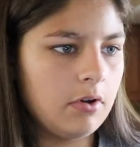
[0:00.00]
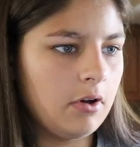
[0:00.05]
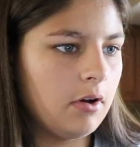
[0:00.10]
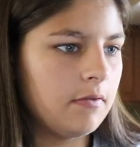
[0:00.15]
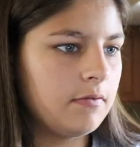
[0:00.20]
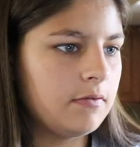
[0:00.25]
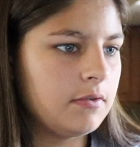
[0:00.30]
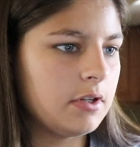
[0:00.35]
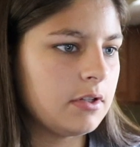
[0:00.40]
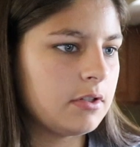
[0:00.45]

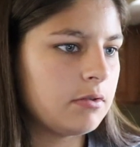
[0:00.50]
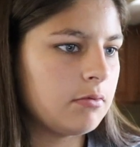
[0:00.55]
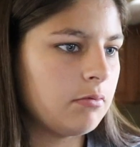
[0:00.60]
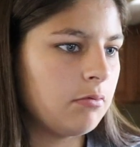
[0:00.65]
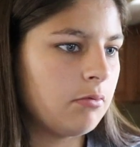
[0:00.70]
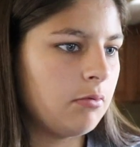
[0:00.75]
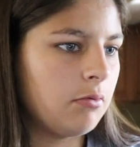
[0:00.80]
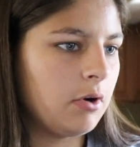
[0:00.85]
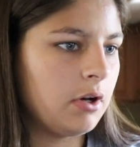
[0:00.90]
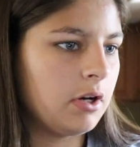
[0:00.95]
of just
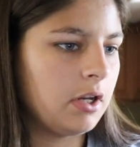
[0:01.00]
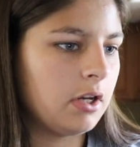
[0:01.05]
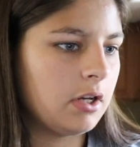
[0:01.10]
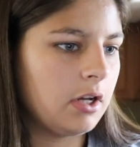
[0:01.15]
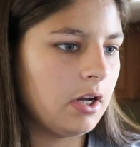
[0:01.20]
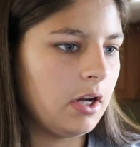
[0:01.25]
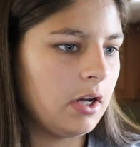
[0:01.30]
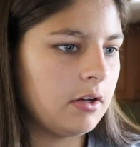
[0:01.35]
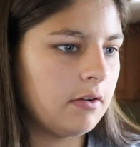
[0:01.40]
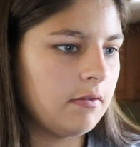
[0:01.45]
what it
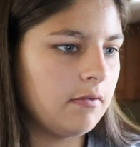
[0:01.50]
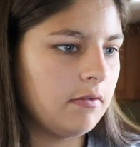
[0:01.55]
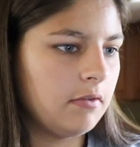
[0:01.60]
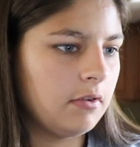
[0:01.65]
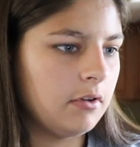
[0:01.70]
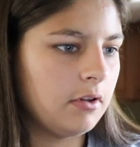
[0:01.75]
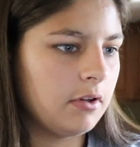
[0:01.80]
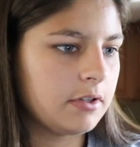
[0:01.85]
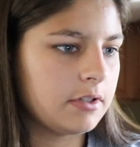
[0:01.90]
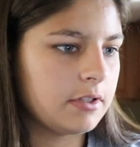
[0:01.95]
kind of
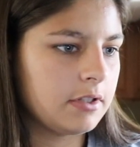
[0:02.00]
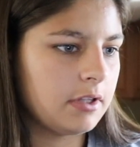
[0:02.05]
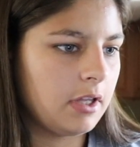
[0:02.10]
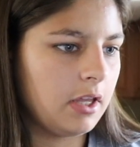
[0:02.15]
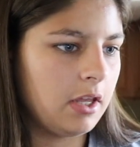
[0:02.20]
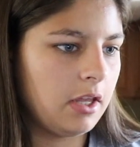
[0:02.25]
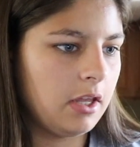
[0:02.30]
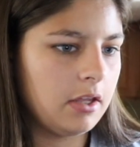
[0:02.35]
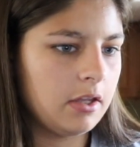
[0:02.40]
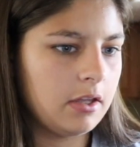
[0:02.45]
looks
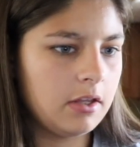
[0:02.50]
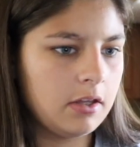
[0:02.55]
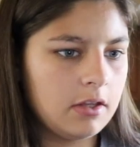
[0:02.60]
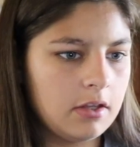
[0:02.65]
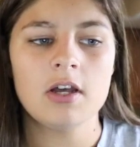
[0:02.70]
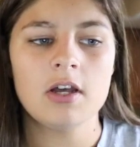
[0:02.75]
like.